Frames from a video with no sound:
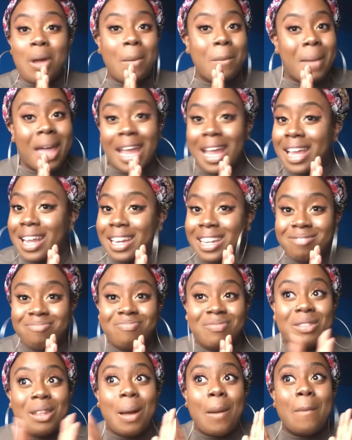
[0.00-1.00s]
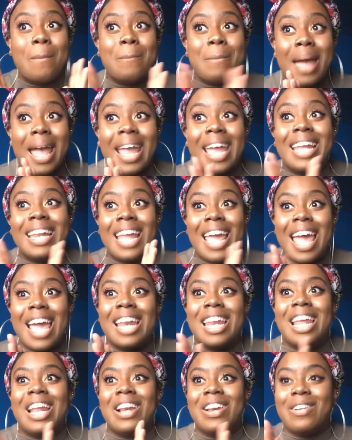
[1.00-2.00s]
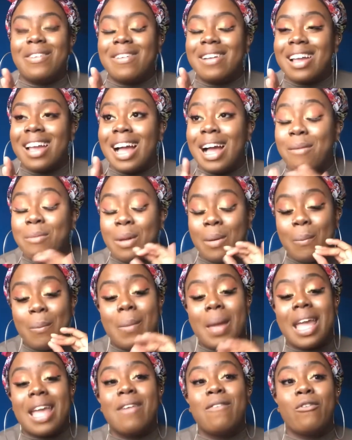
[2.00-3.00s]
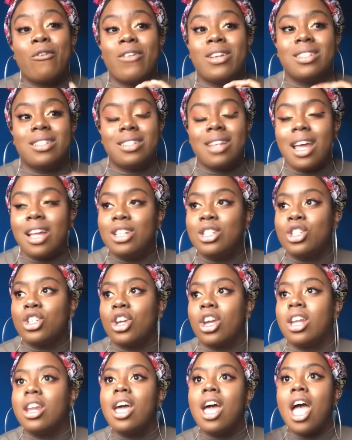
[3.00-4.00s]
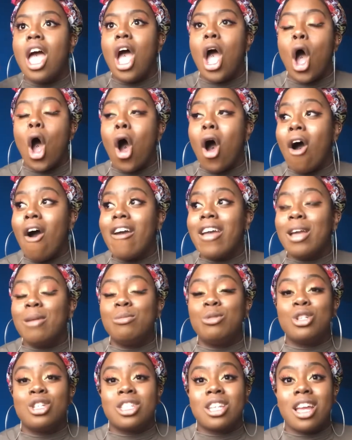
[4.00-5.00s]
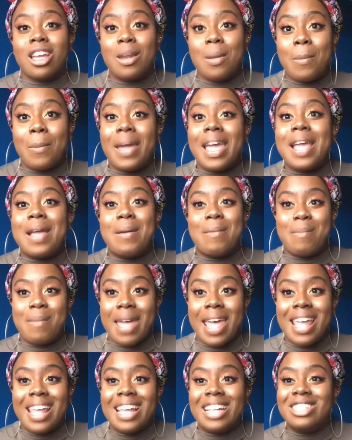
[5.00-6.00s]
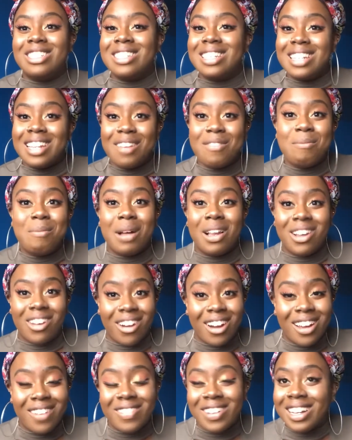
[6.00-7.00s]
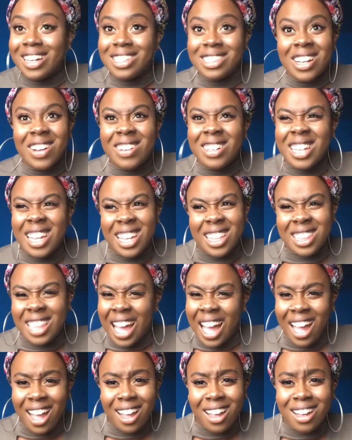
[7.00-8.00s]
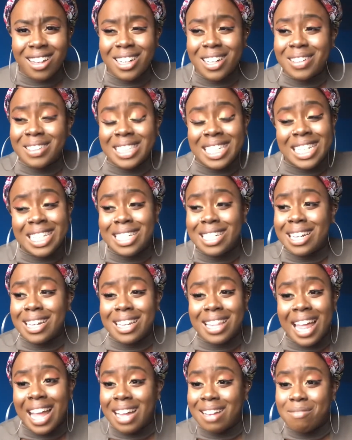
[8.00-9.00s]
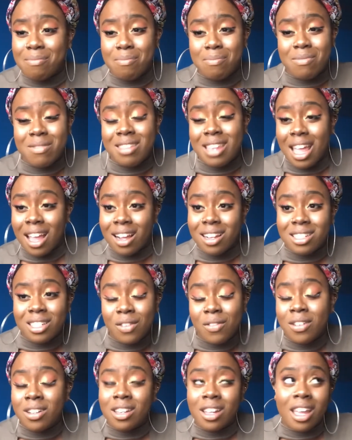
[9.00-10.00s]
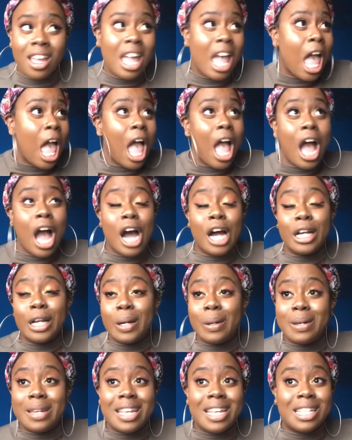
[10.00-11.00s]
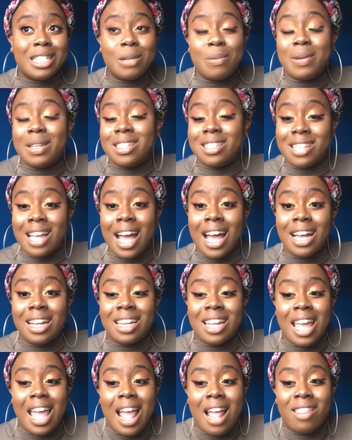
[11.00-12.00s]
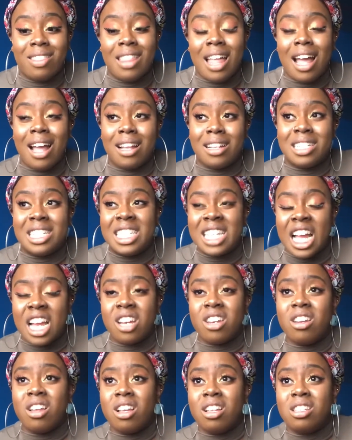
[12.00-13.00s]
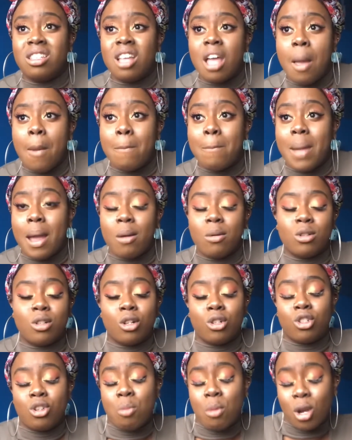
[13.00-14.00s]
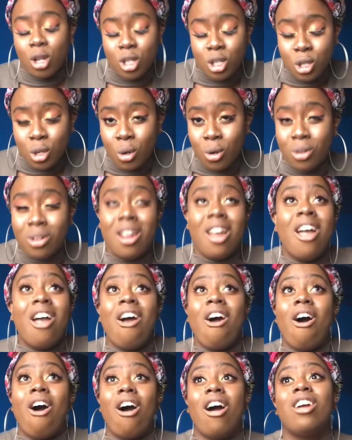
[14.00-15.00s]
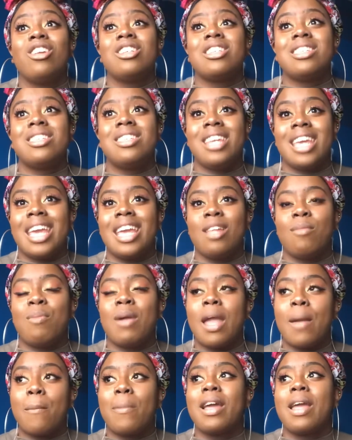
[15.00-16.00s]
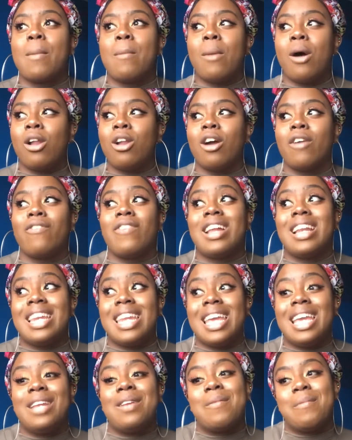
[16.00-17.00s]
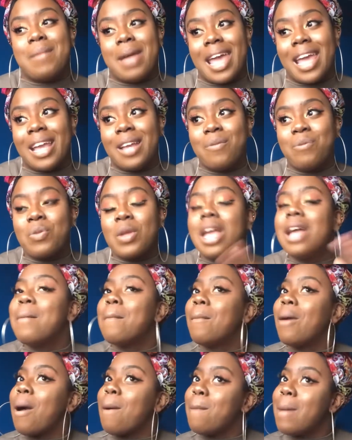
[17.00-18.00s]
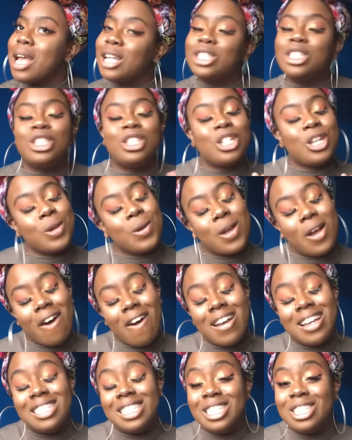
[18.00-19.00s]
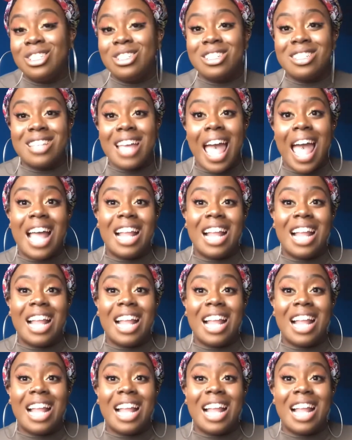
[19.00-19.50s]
not begging any longer. I'm not begging for his attention. I am just gonna be me and just live my life. I don't need that. I don't need that negativity. I don't need to be sad and that sadness bounce onto my son. I just need people in my life that need me. My message to you guys is just